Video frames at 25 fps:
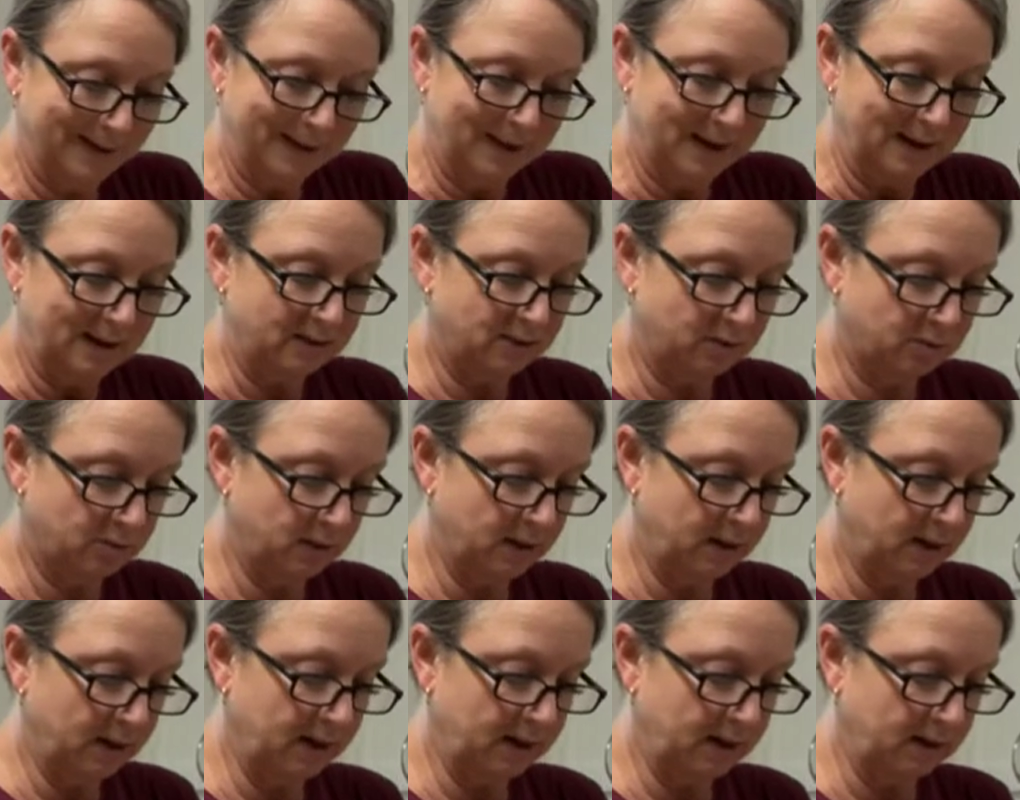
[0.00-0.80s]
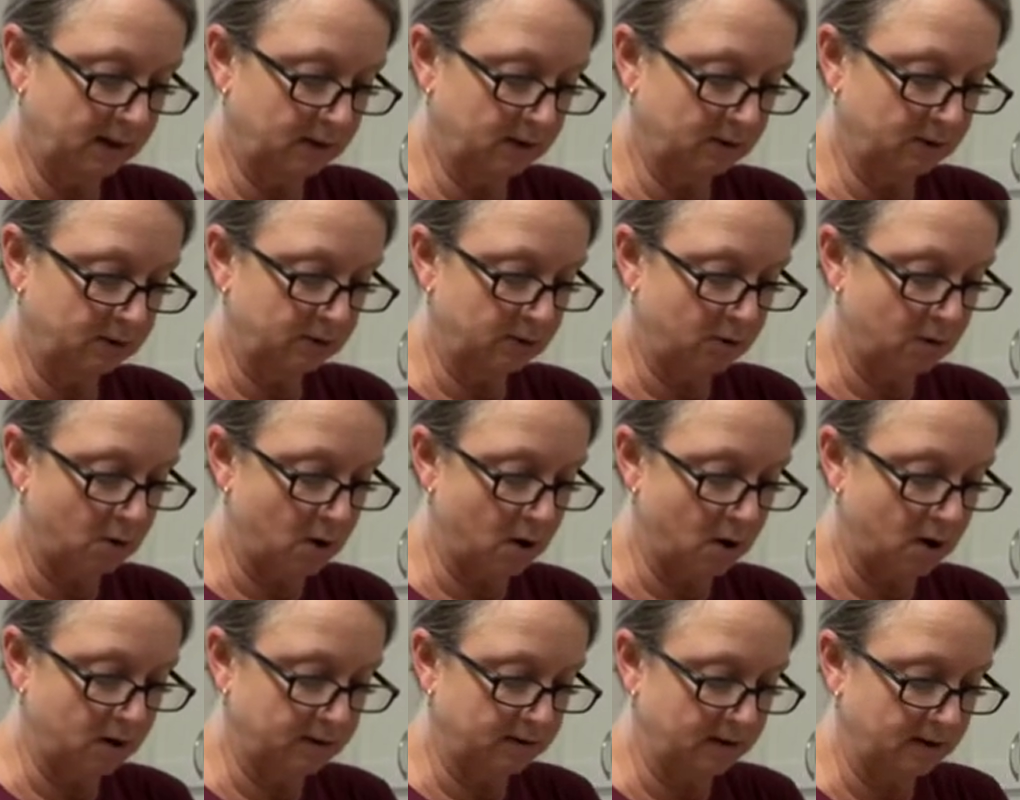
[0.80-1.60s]
It's really a little too
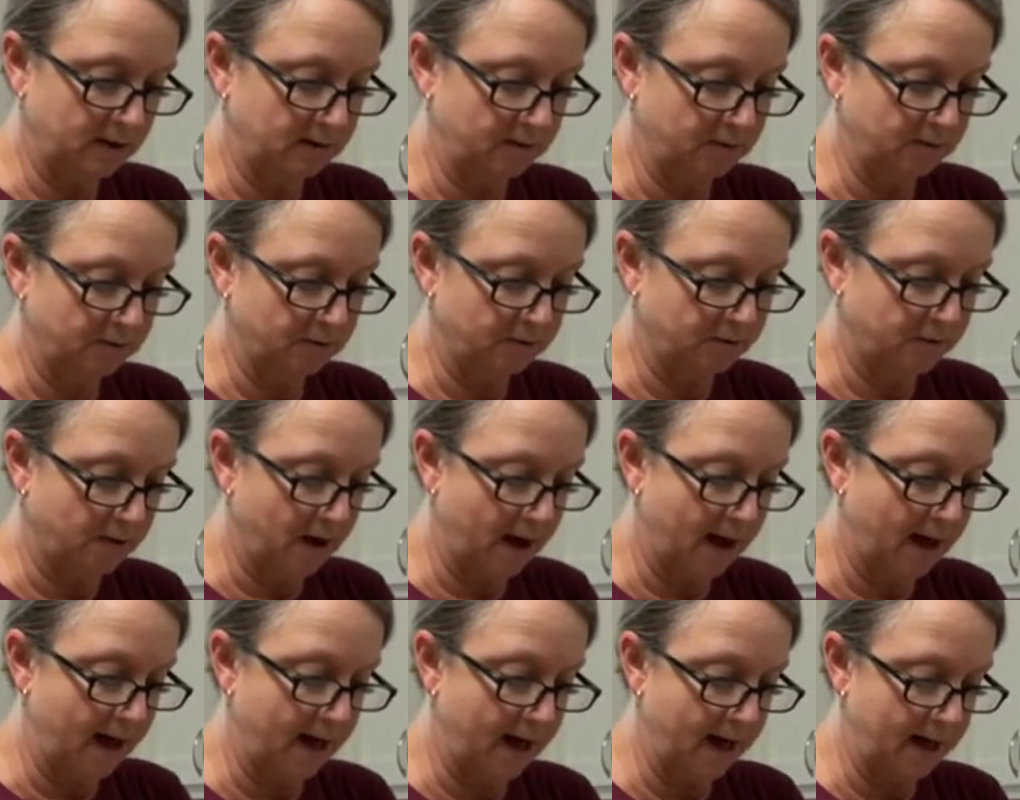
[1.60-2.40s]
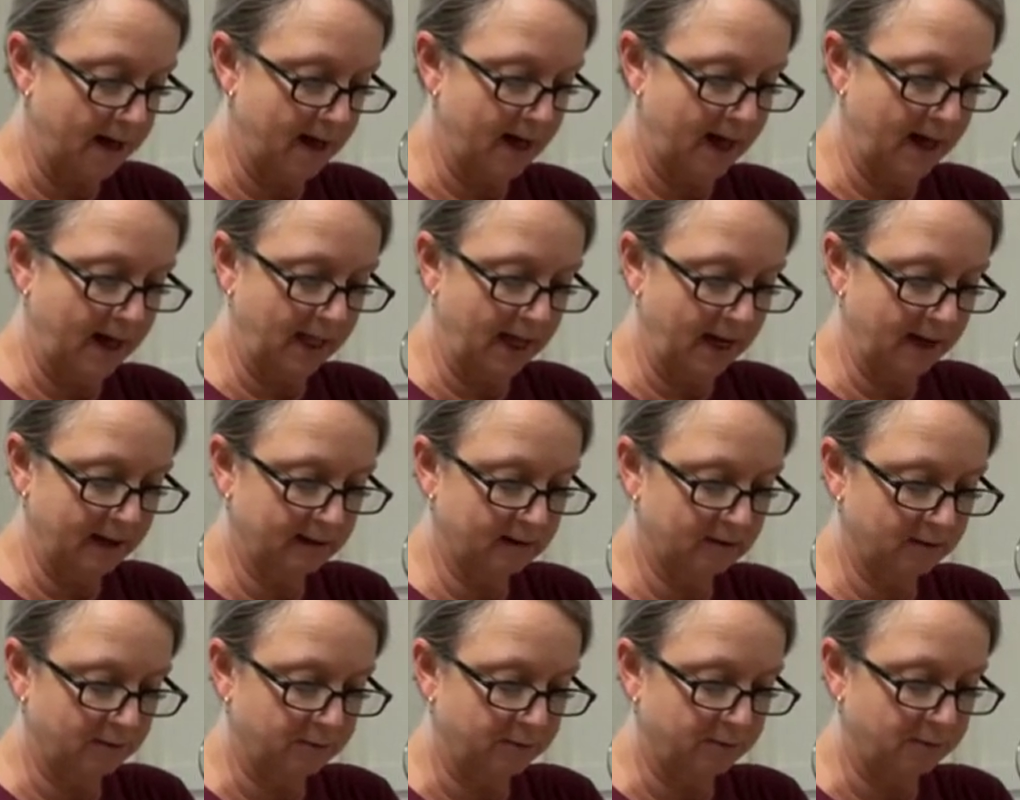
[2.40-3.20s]
hard to even fry. I like
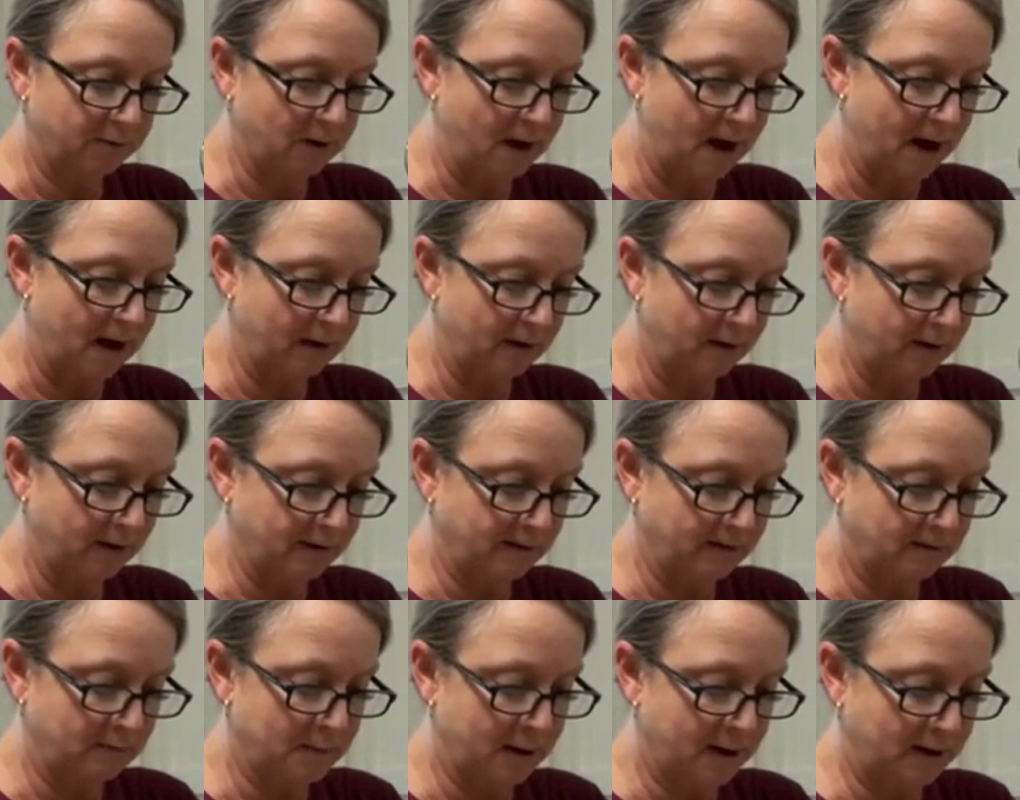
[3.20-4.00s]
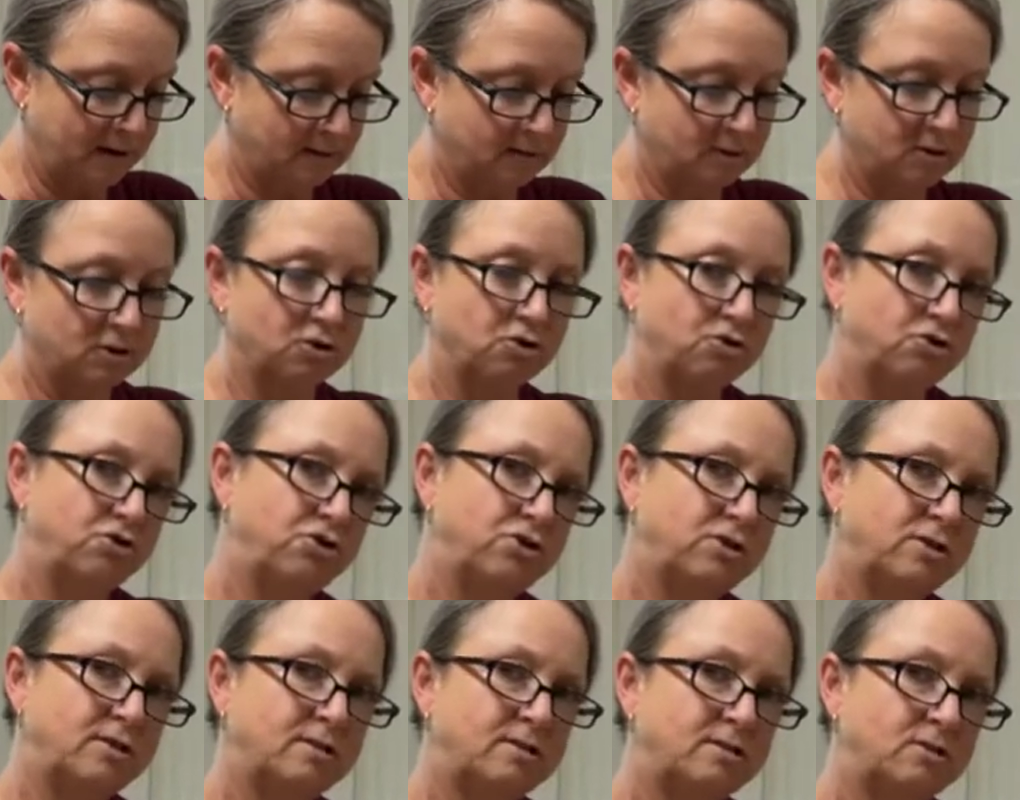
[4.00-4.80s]
to fry green tomatoes that are
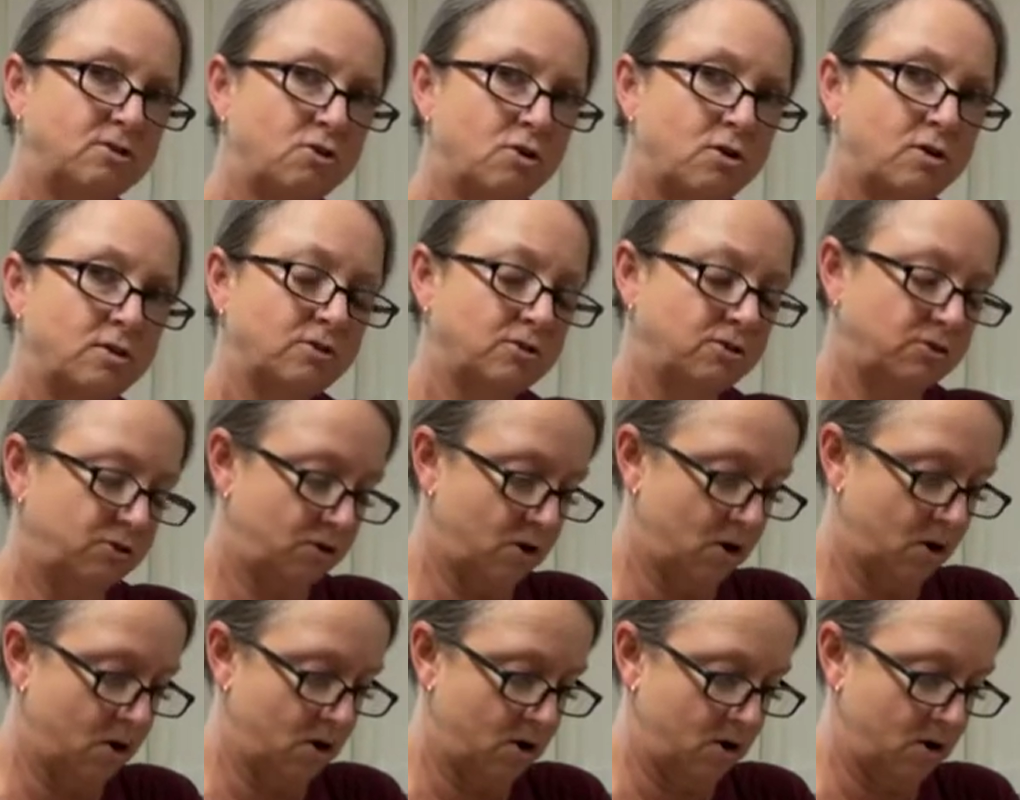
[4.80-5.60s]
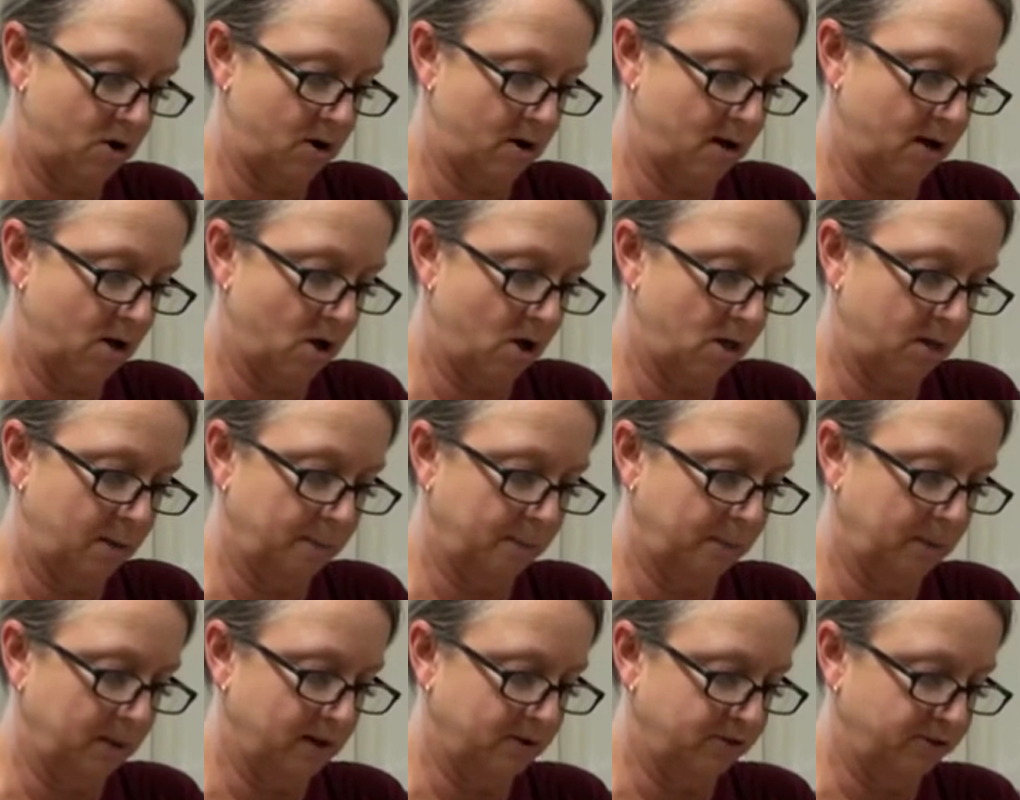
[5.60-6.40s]
just starting to turn. I call them
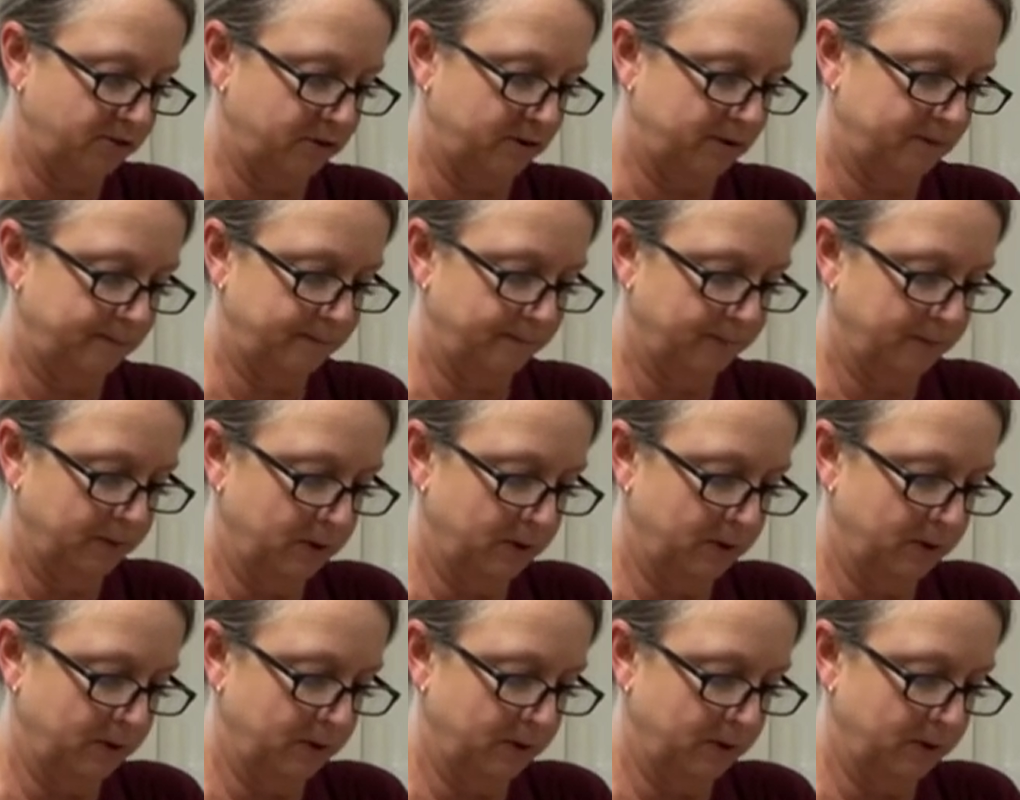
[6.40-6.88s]
blushing.